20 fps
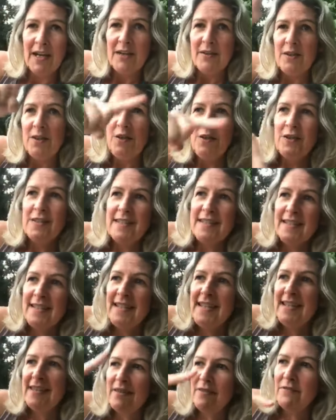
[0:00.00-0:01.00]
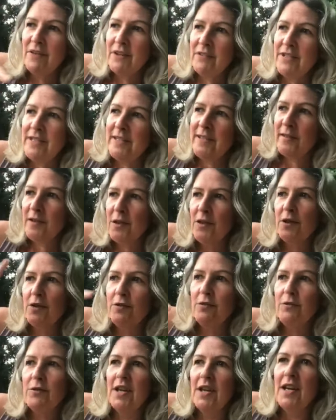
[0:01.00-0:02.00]
So you can see that very
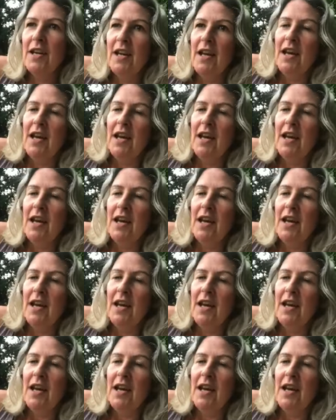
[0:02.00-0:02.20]
soon